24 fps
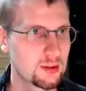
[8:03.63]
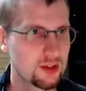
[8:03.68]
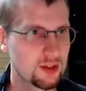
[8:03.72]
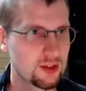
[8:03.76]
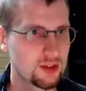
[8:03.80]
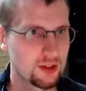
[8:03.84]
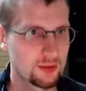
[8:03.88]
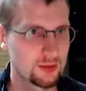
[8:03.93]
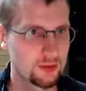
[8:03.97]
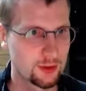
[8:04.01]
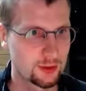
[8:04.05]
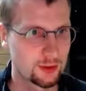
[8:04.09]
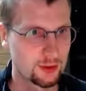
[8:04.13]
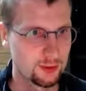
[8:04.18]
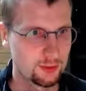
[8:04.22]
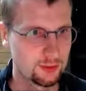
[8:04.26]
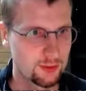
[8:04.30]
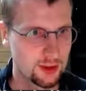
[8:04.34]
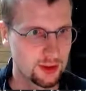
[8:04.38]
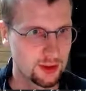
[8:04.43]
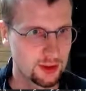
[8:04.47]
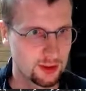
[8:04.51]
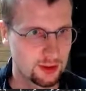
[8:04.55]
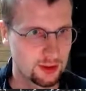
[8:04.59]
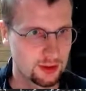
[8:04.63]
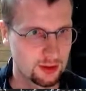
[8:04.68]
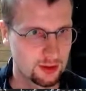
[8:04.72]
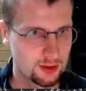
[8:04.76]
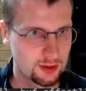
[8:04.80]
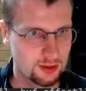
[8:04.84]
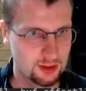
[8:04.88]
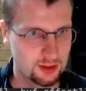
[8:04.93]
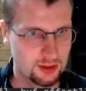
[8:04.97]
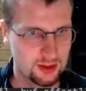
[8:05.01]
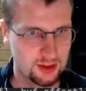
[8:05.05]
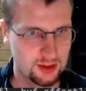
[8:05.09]
in the frozen one?
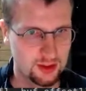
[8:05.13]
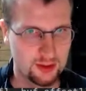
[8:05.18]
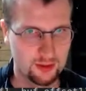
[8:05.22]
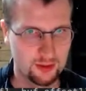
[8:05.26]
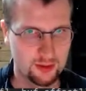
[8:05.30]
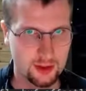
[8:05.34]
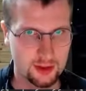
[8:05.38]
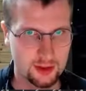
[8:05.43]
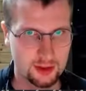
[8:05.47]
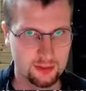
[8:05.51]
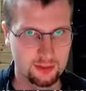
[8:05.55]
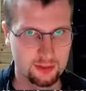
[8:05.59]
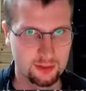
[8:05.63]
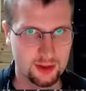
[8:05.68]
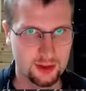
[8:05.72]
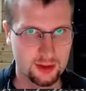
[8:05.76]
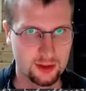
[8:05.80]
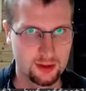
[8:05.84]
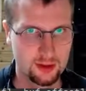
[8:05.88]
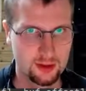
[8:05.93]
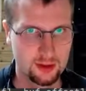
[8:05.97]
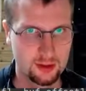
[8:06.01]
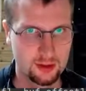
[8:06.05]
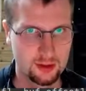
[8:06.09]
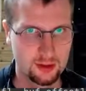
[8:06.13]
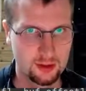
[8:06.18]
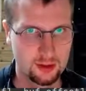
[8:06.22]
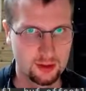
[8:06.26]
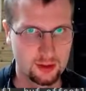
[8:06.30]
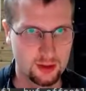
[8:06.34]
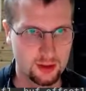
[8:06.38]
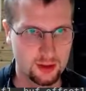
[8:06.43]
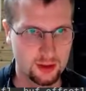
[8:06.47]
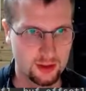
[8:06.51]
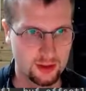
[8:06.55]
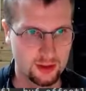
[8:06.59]
This is the fucked up one?
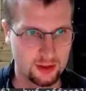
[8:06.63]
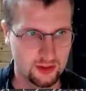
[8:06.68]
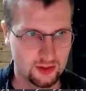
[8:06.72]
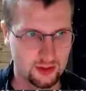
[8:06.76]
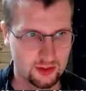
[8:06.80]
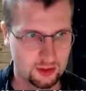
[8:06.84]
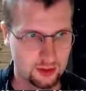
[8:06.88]
Yes.